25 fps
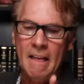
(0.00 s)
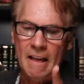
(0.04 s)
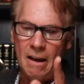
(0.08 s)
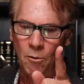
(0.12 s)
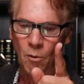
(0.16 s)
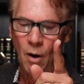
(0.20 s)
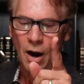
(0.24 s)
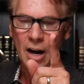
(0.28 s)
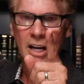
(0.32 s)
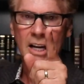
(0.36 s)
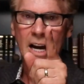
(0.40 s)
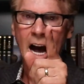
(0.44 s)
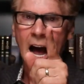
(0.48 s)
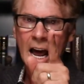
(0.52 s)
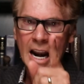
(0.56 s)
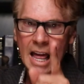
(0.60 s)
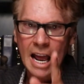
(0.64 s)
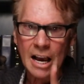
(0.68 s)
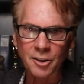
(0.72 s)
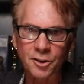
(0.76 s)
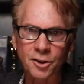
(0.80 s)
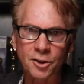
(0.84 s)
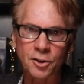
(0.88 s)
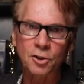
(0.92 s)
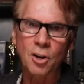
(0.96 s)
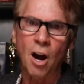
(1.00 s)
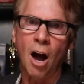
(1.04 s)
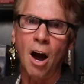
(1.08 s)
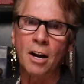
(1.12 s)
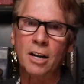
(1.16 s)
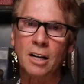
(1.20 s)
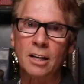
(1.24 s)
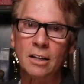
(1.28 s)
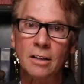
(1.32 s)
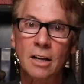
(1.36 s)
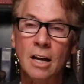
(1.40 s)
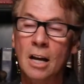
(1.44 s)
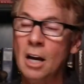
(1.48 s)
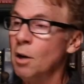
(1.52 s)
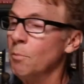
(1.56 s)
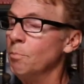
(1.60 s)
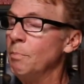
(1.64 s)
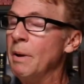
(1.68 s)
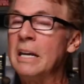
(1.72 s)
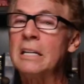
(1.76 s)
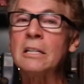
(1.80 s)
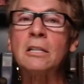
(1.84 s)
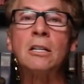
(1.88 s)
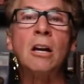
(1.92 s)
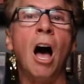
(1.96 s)
what God has started,
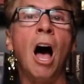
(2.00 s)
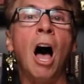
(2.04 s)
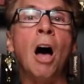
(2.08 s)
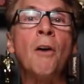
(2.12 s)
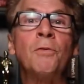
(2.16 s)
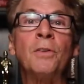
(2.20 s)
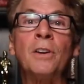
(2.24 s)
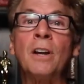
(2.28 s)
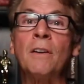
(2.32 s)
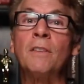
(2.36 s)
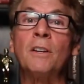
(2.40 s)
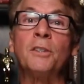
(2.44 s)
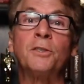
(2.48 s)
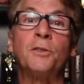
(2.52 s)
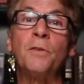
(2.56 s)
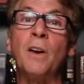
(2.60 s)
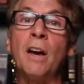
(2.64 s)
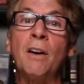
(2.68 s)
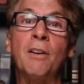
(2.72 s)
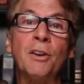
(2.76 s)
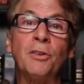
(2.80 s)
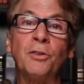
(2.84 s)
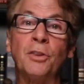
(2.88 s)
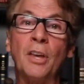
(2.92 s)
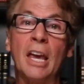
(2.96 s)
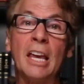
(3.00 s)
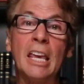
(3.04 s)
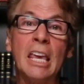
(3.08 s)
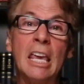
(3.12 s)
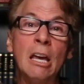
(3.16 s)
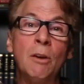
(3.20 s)
being confident of this very thing,